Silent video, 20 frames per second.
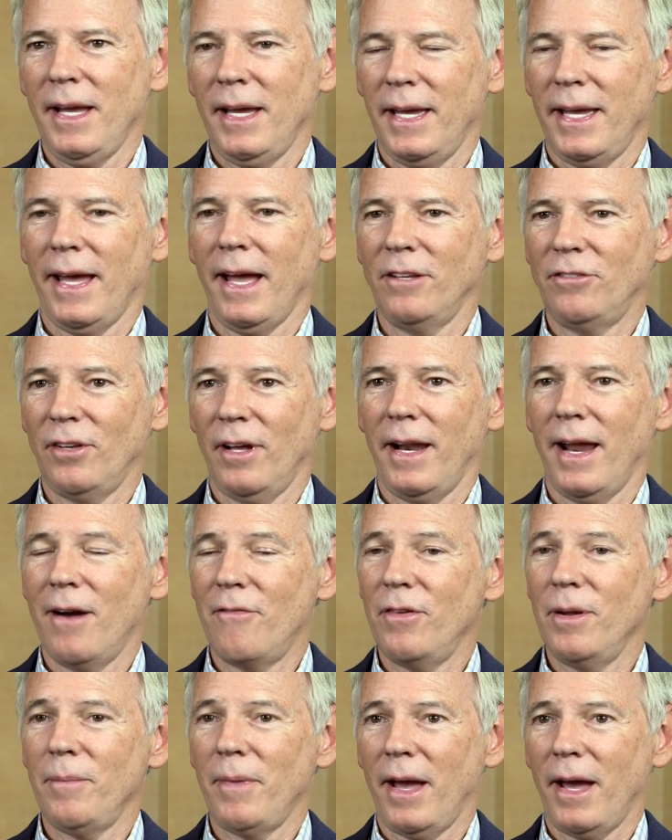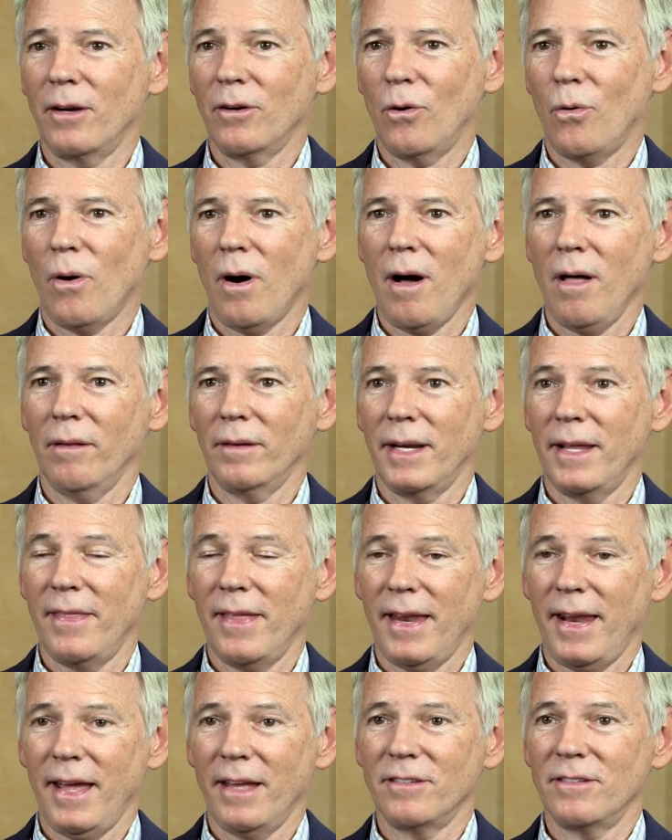He has that everyman quality
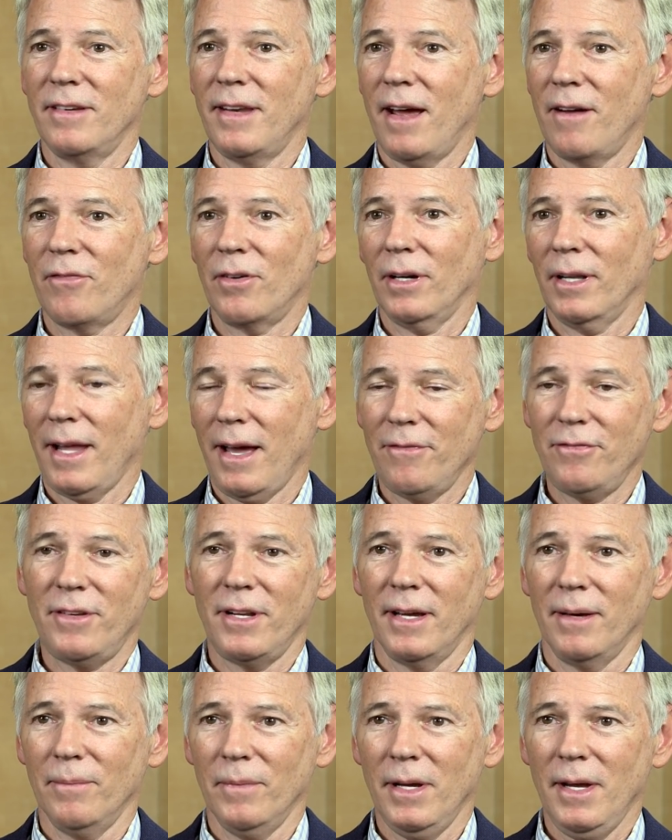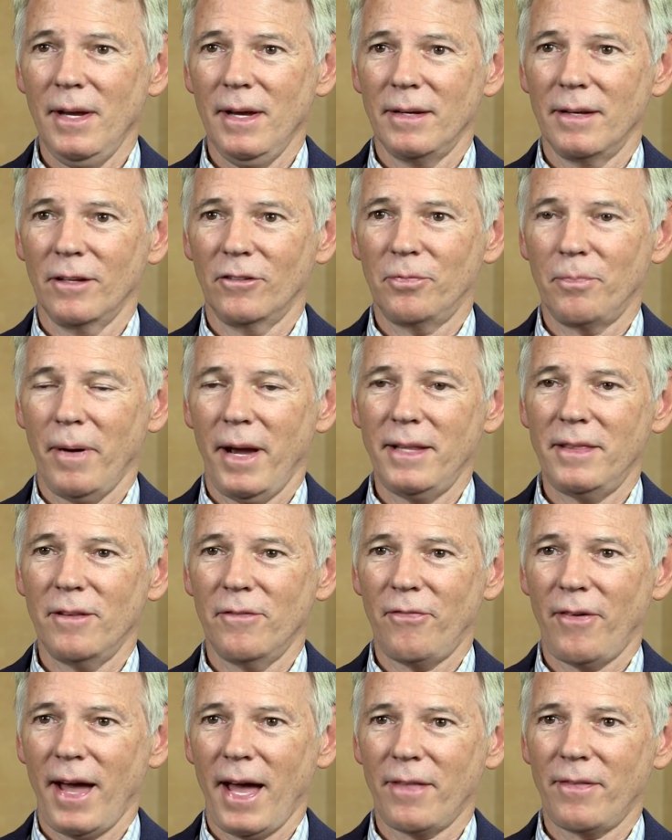that has never left him, despite
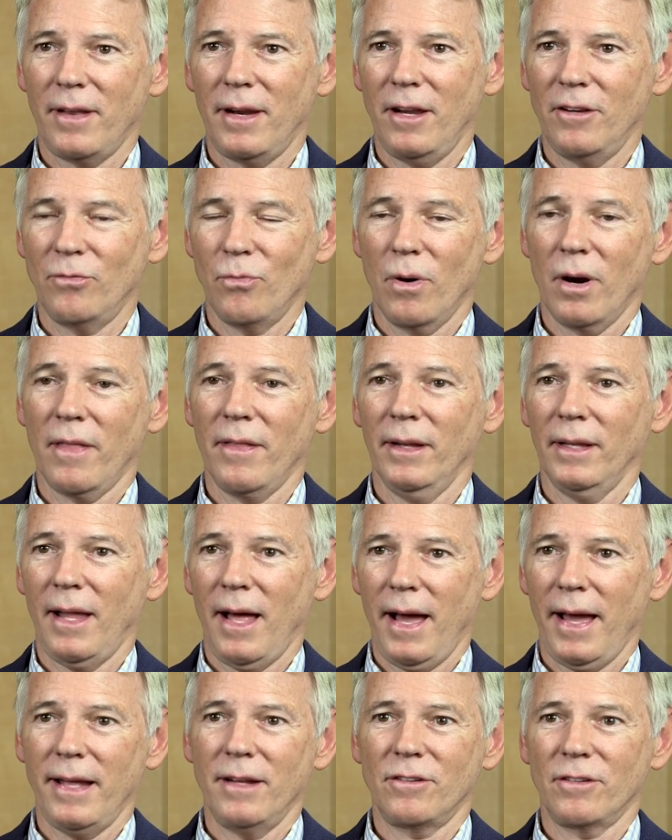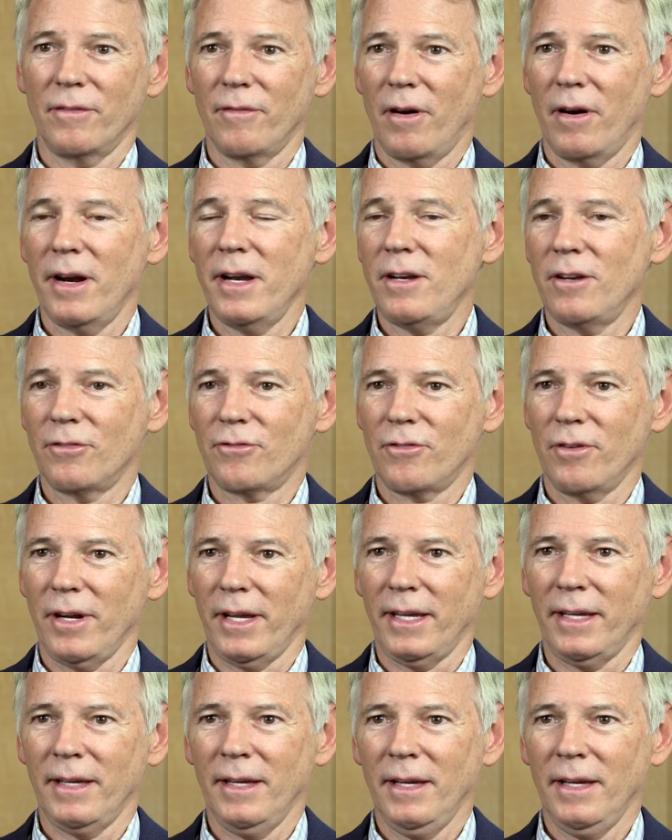the fact that he's one of the lions of our industry.